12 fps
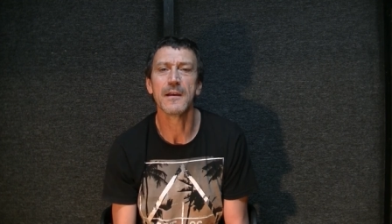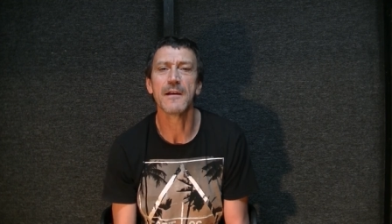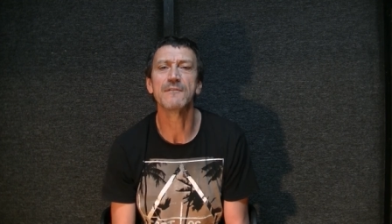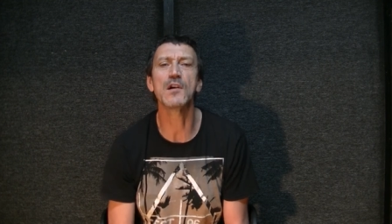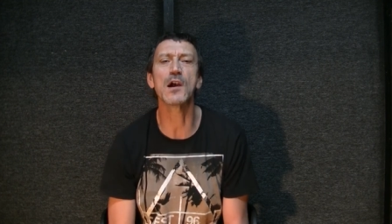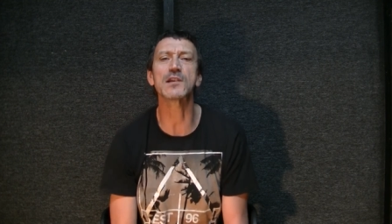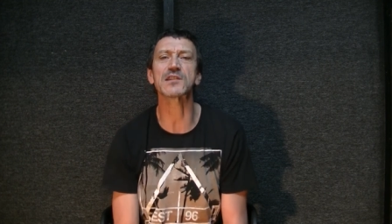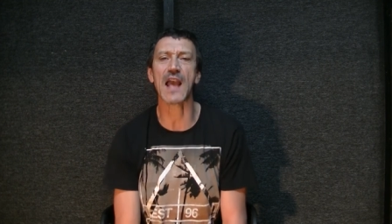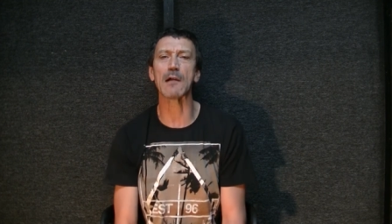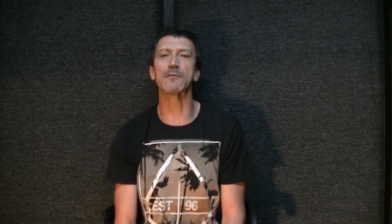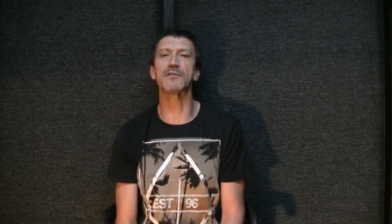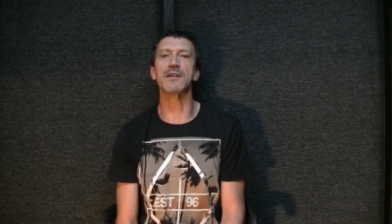First
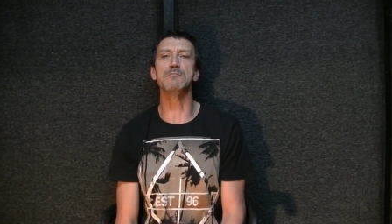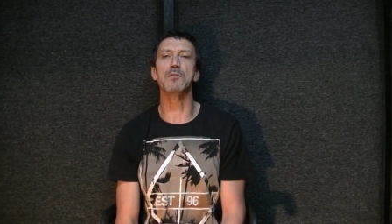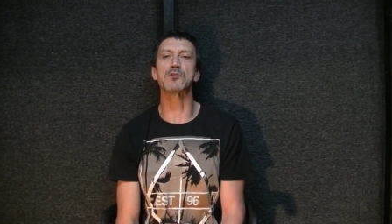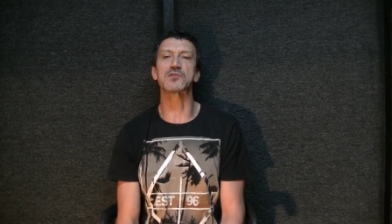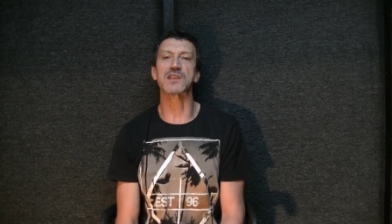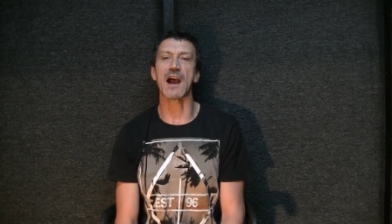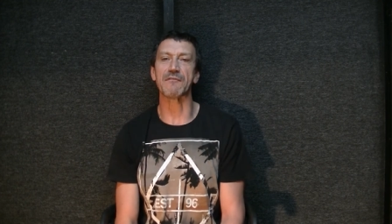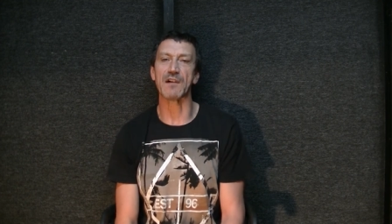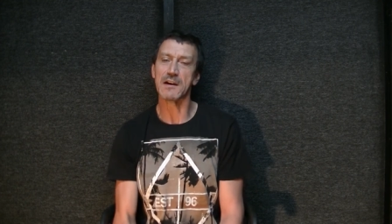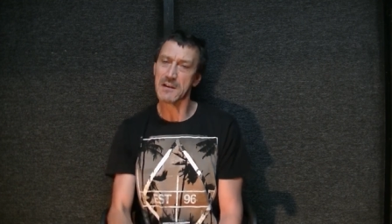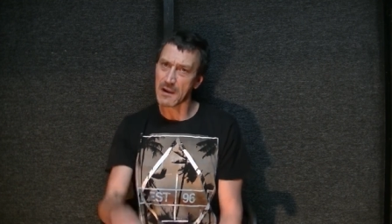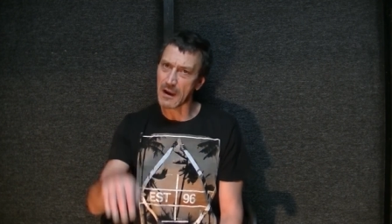Alvin
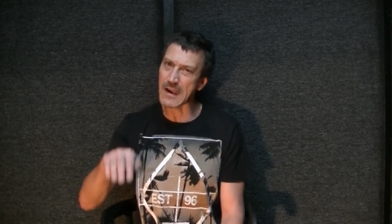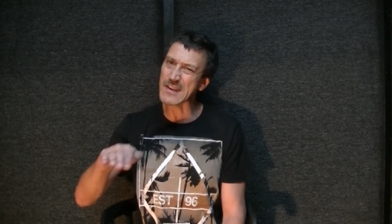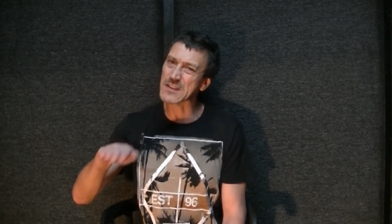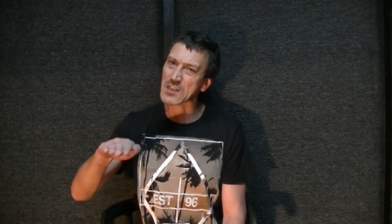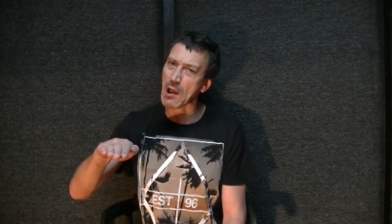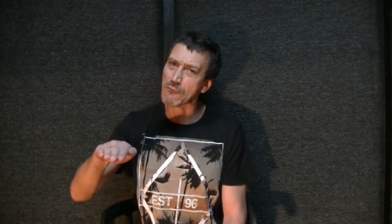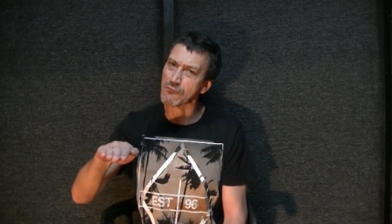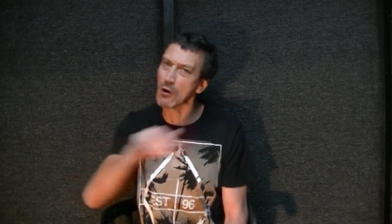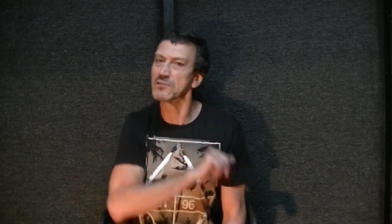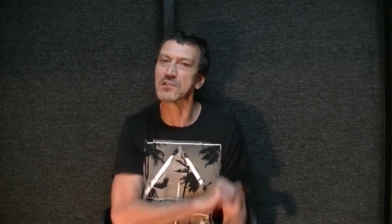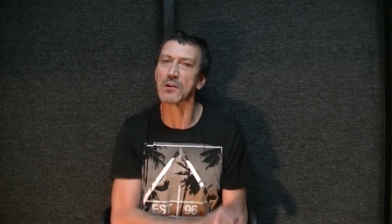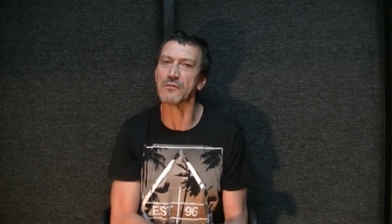Mustafa, he's the
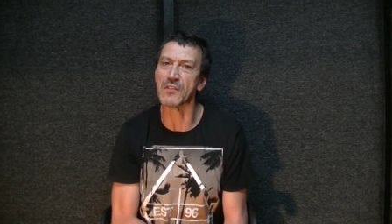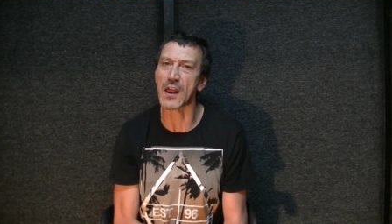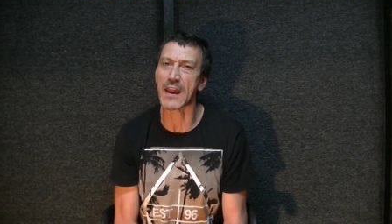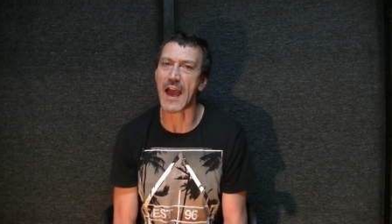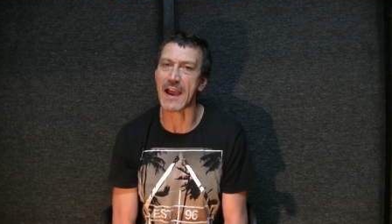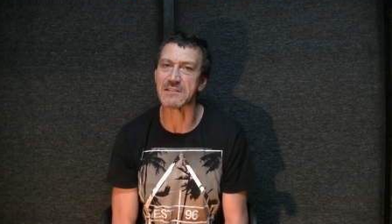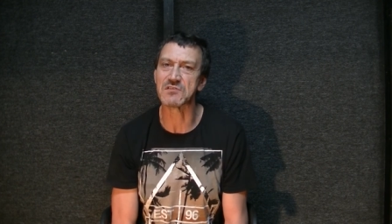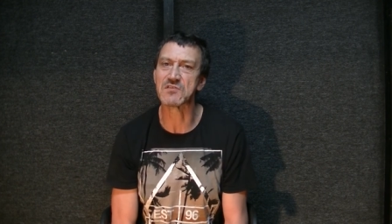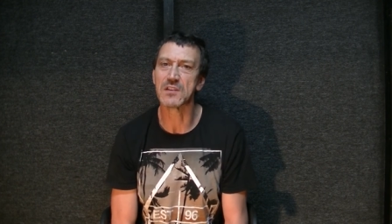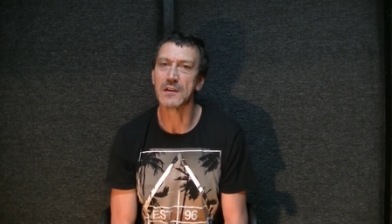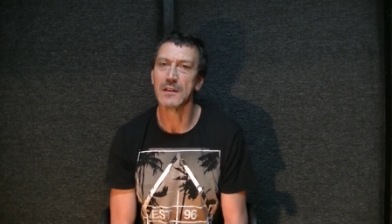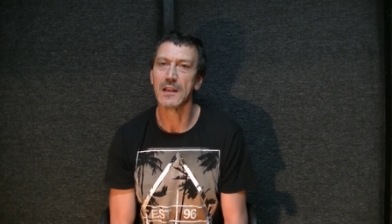runt of the
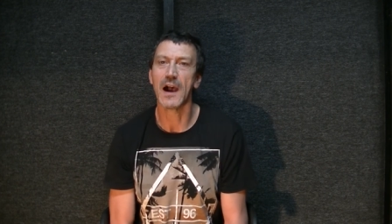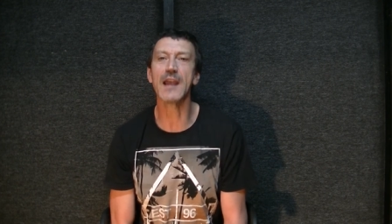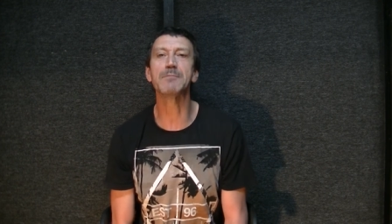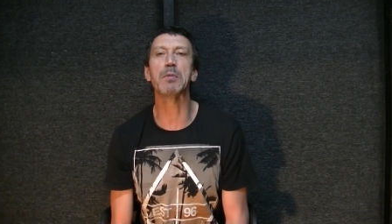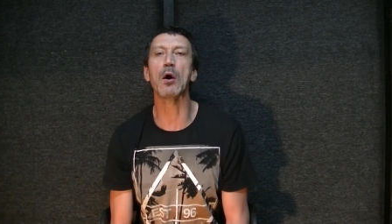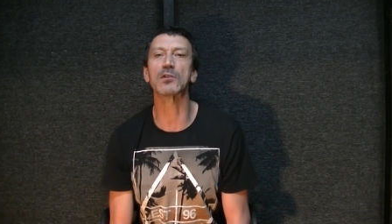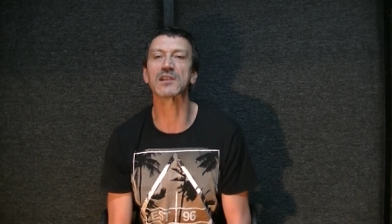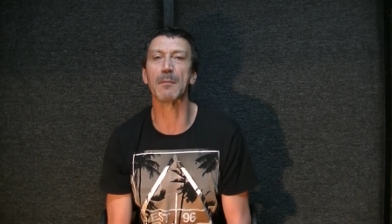lads. He bought a